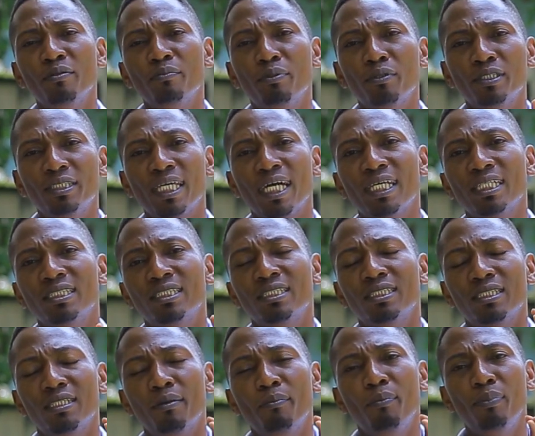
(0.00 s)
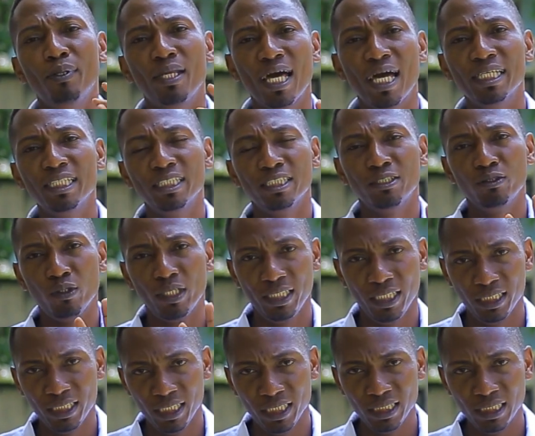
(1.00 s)
important planning
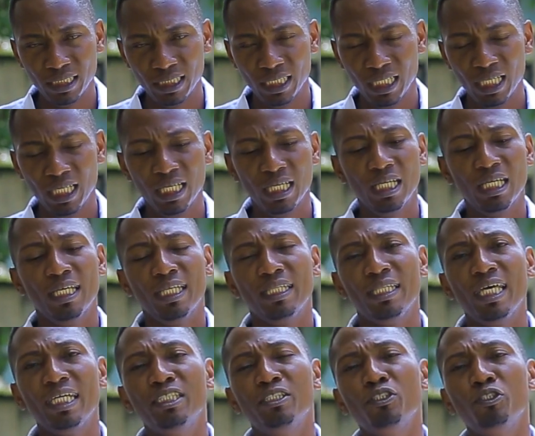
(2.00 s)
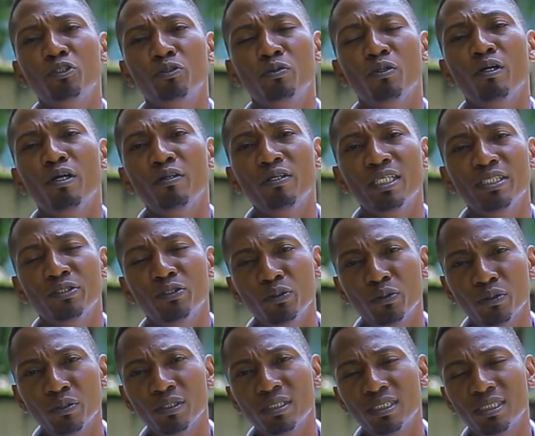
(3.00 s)
strategies that you should always
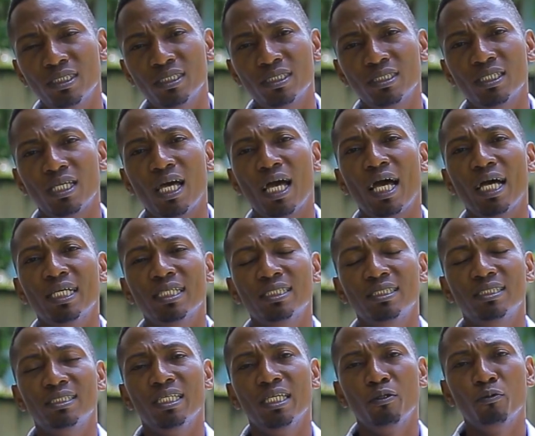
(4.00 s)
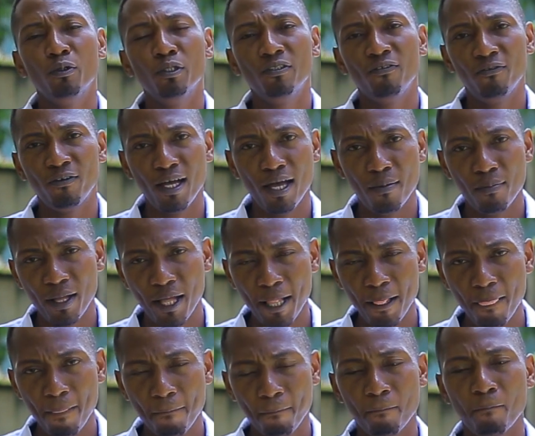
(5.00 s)
use as a goat
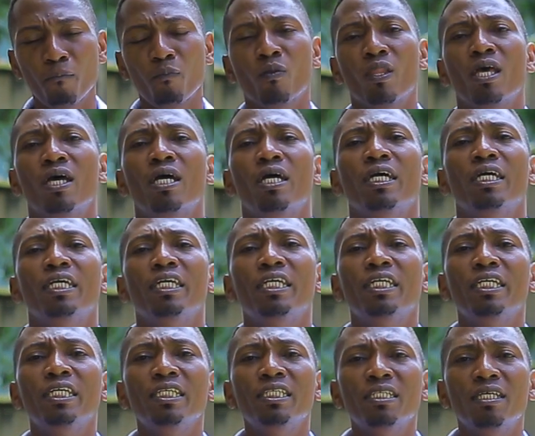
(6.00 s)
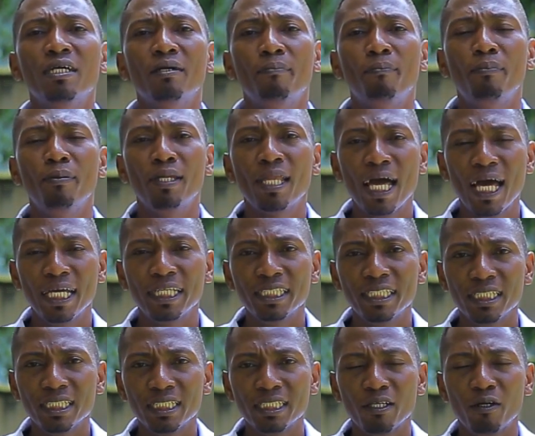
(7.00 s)
farmer in
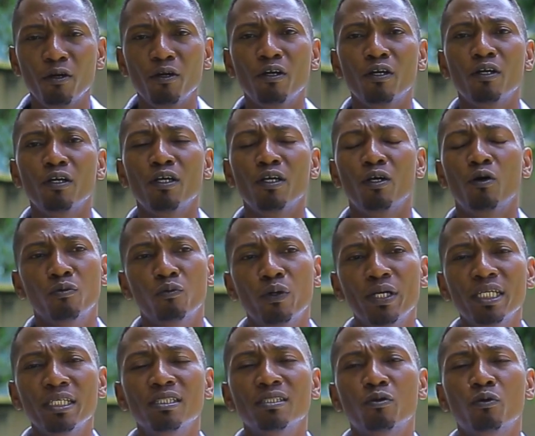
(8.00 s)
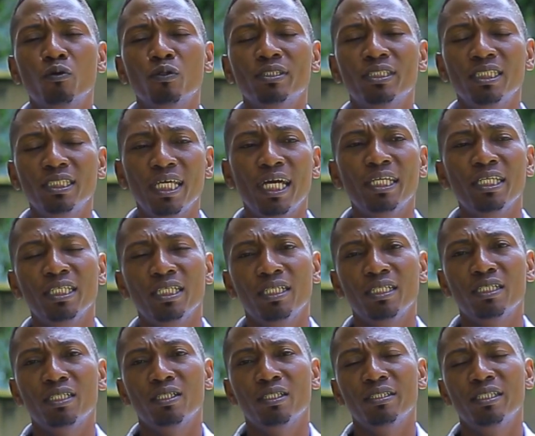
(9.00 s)
planning or when
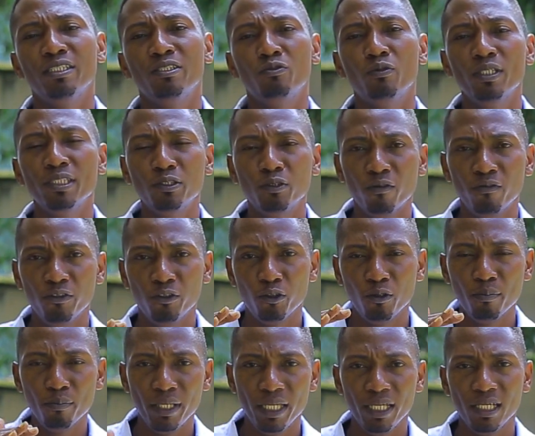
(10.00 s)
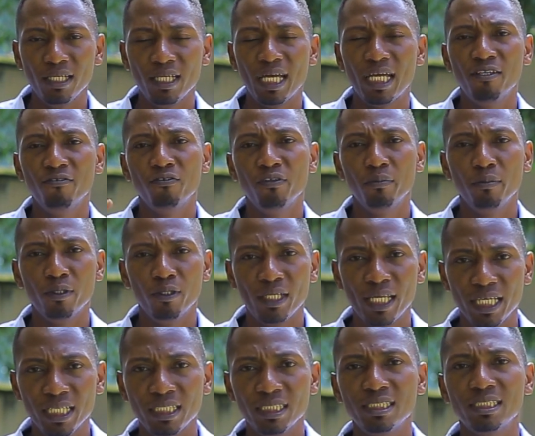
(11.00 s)
considering the strengths of your male and female
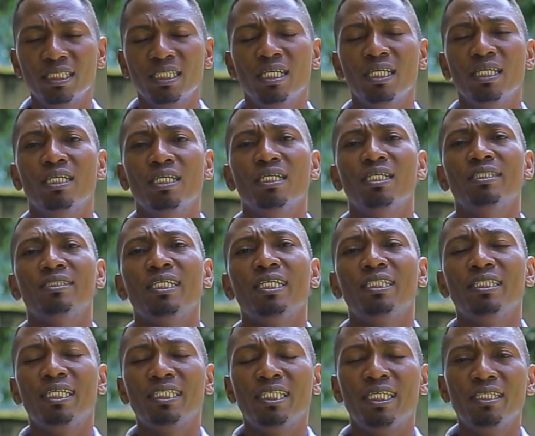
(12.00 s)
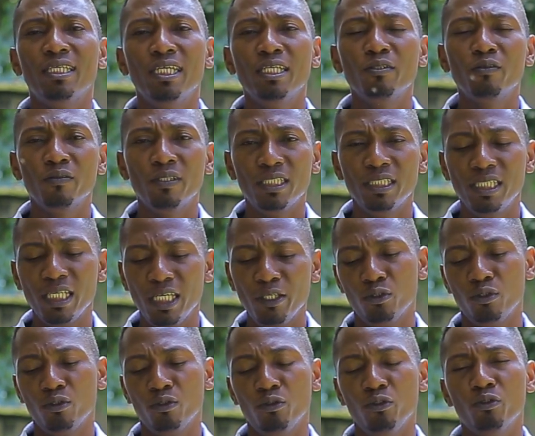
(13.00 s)
lines, such that at the end of the day
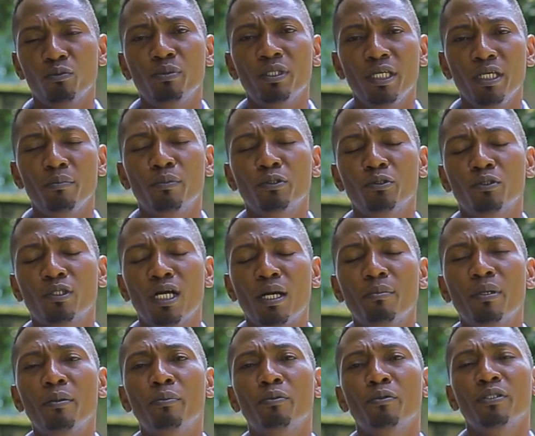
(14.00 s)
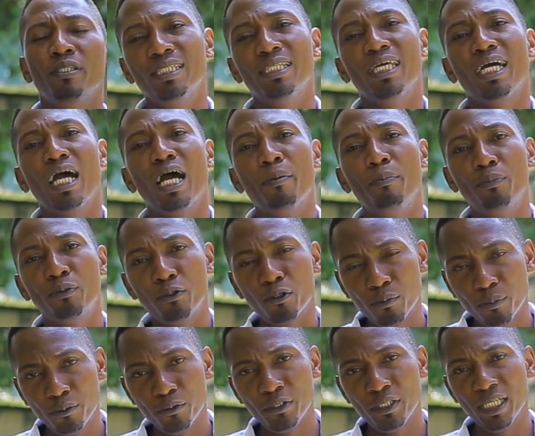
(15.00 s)
you'll be able to come up with the
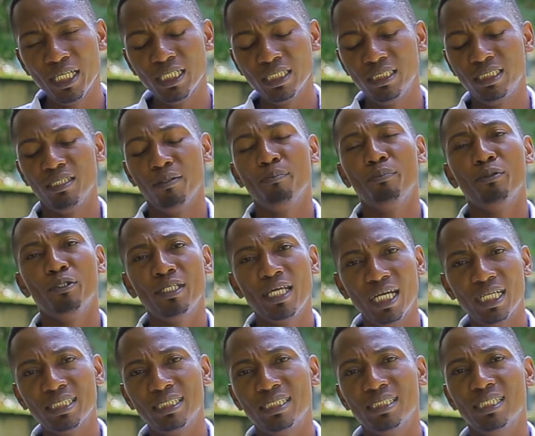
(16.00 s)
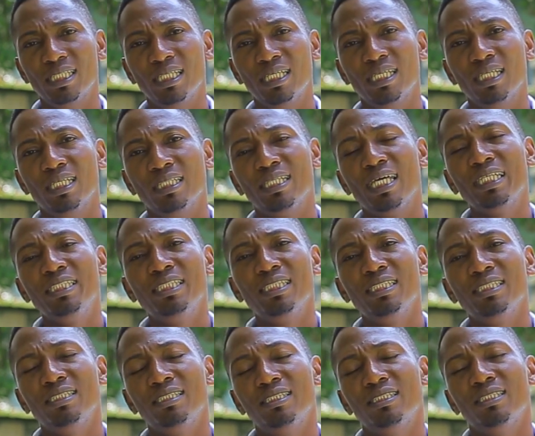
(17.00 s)
appropriate products, that
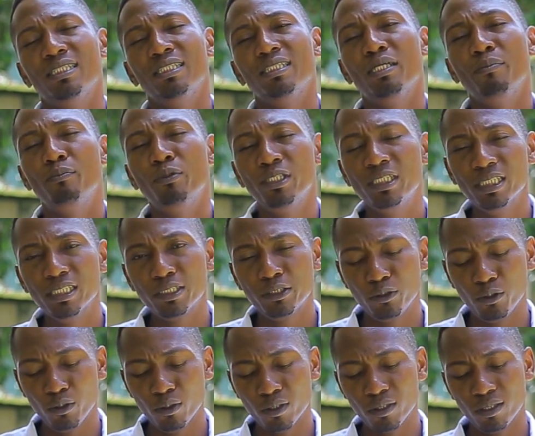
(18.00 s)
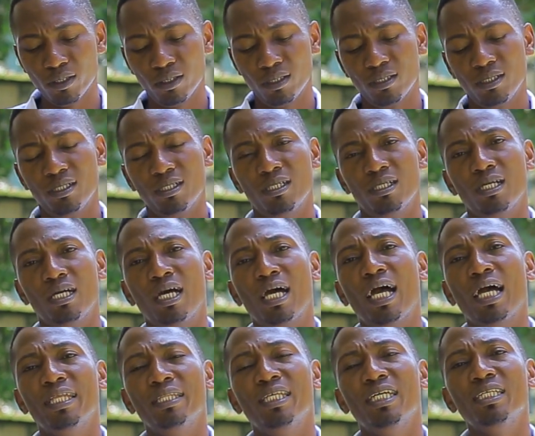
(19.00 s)
is the breeding stock
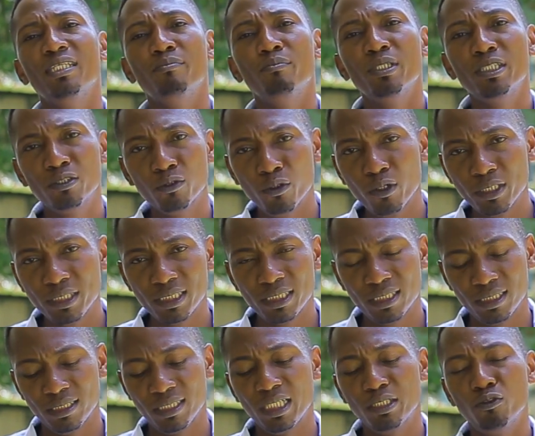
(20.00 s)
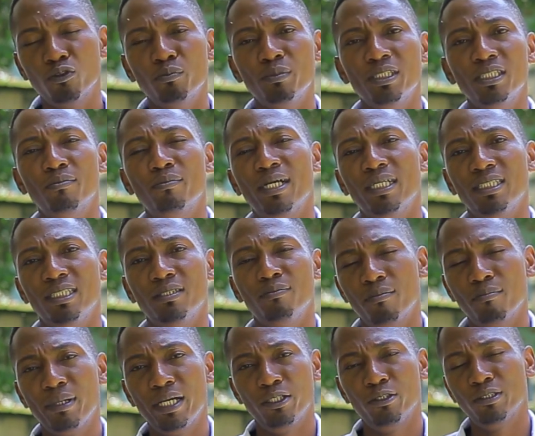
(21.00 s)
and then meat goats that will be demanded
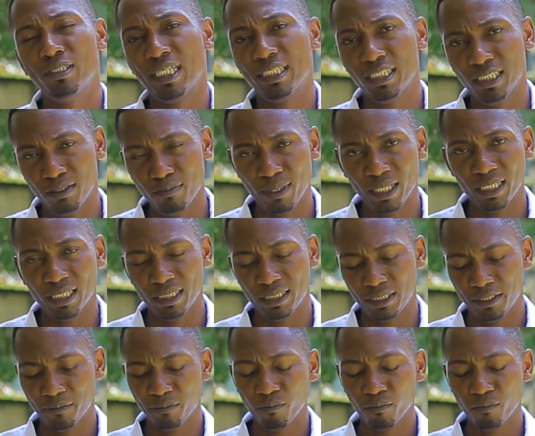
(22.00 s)
by your target market.